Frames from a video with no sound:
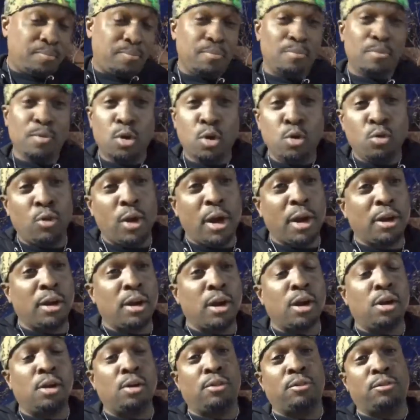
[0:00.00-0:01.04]
Who running
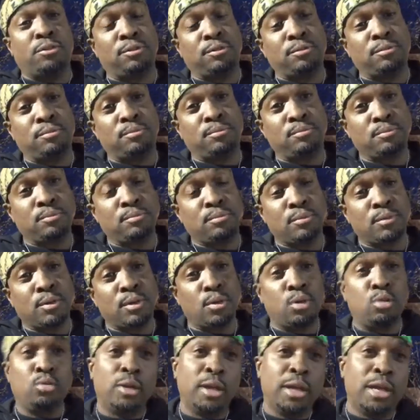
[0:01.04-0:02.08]
the earth?
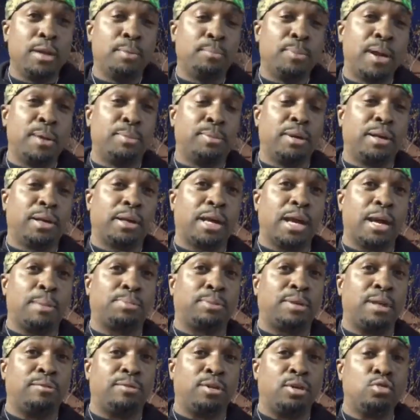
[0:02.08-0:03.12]
Who leading people into
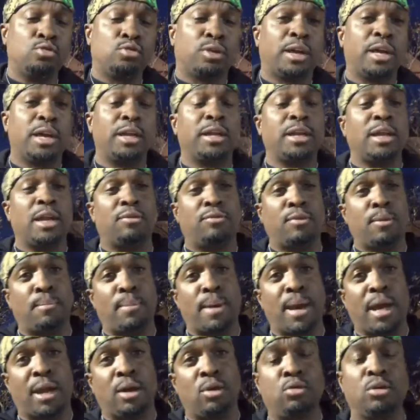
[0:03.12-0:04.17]
captivity? Who killing
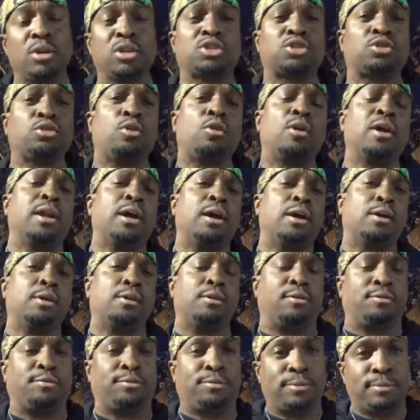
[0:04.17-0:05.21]
everybody? Who destroying the
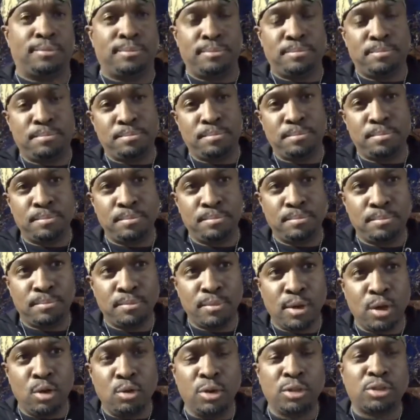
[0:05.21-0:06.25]
earth?
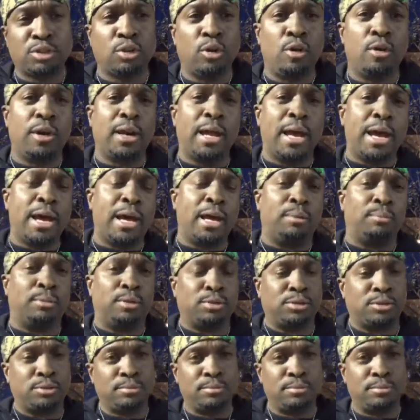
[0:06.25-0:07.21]
Who destroying the animals?